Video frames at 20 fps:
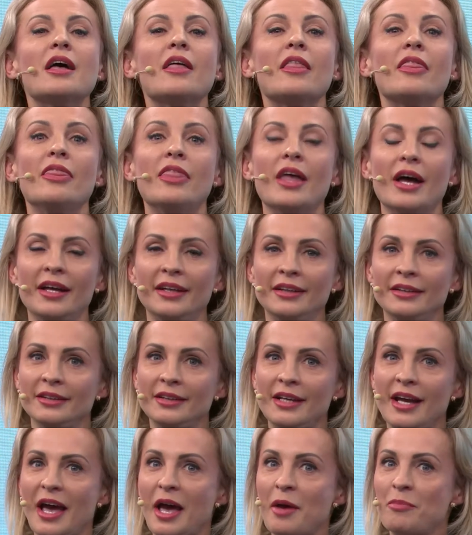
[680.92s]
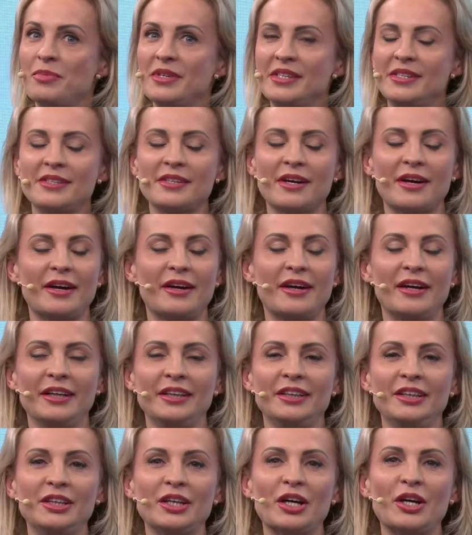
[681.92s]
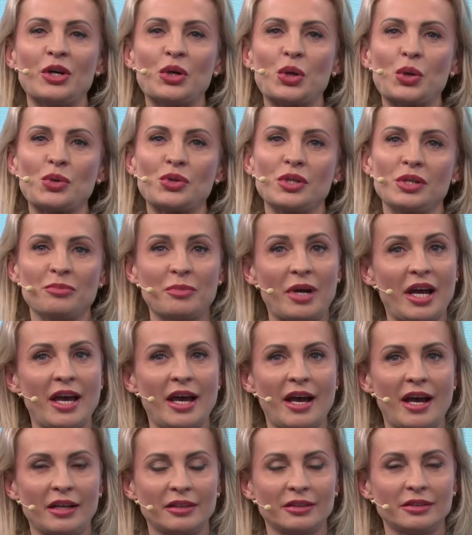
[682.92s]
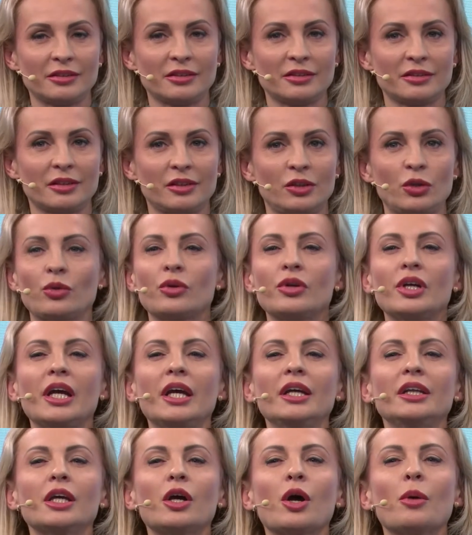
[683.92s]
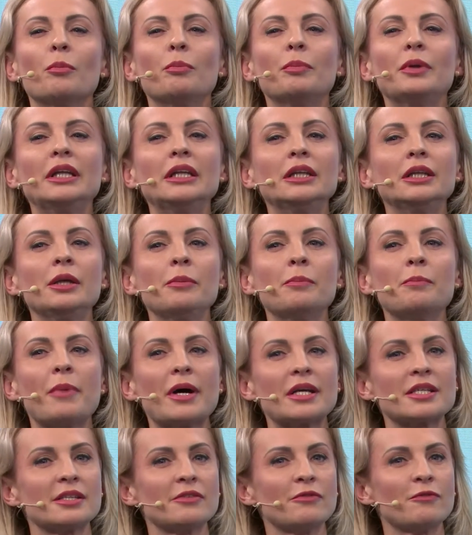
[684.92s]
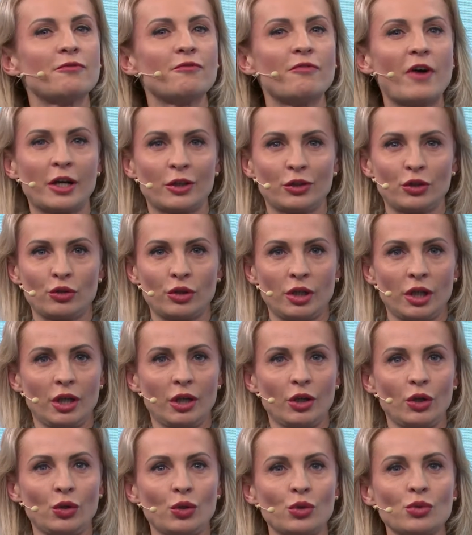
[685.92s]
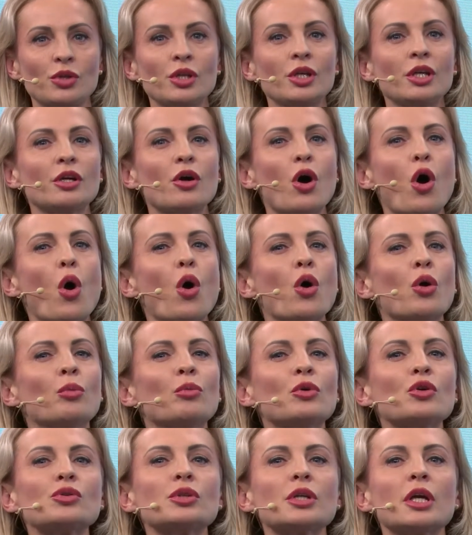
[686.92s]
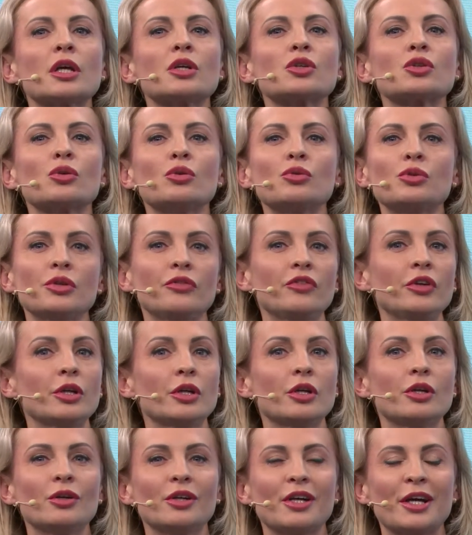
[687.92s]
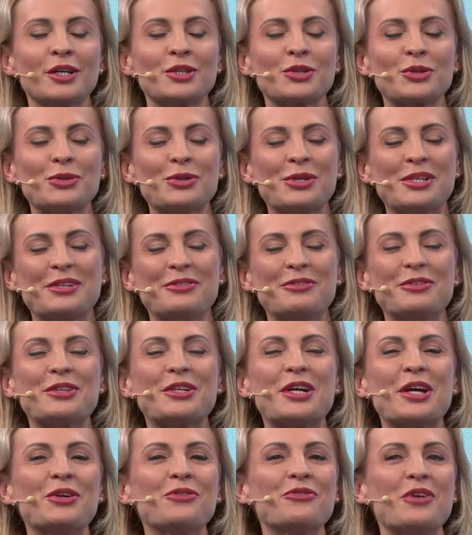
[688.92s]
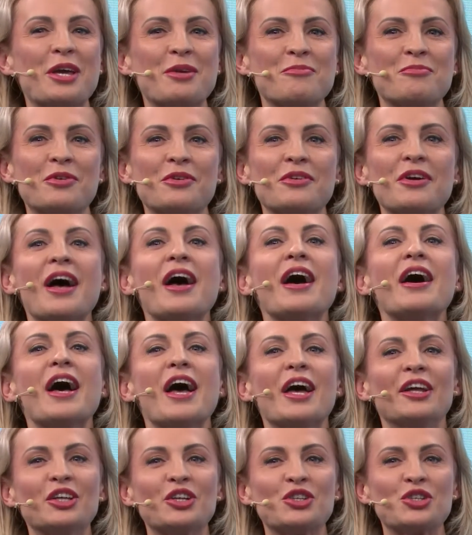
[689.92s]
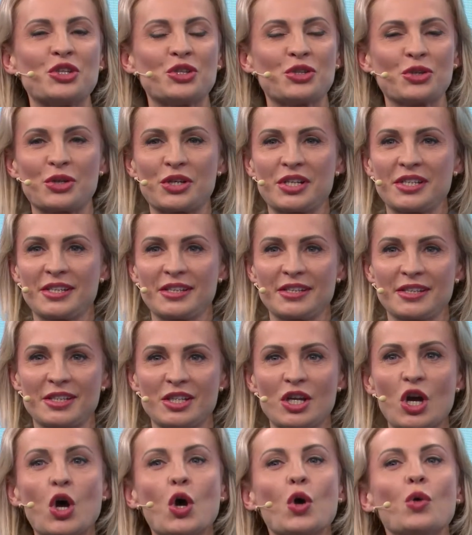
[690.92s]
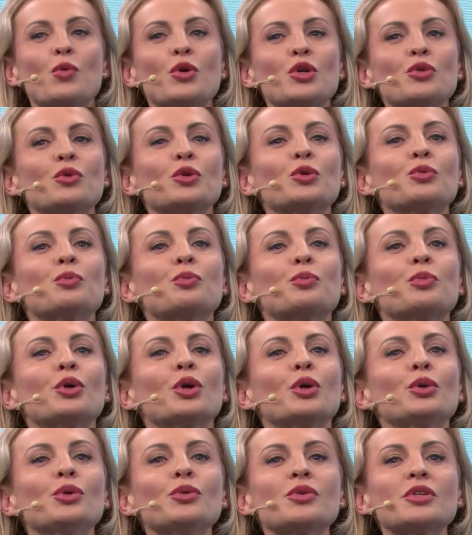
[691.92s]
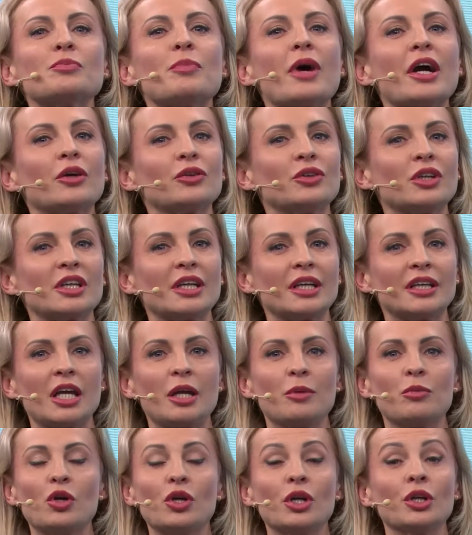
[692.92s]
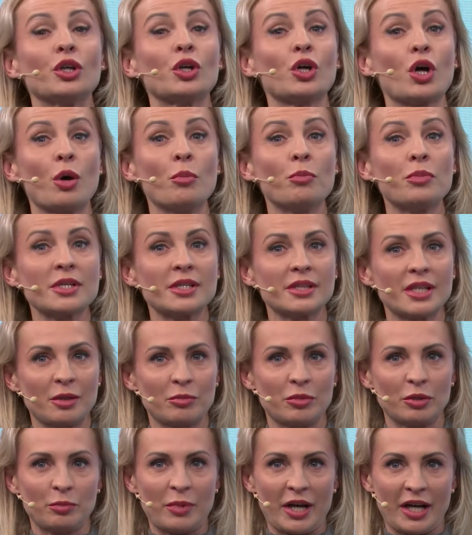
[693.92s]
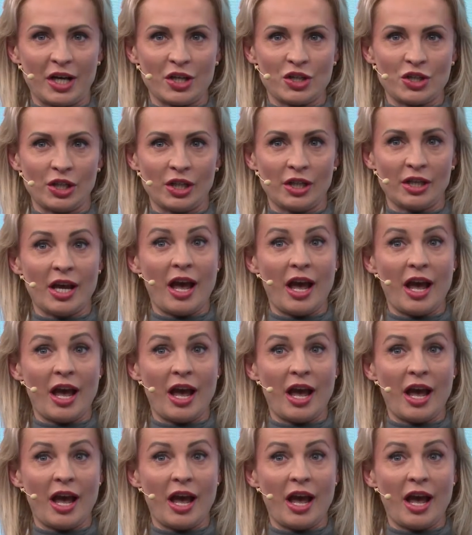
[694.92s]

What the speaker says: Then a bizarre idea arose in my head: to create a completely passive factory using almost exclusively renewable energy sources, which would produce biodegradable and compostable packaging,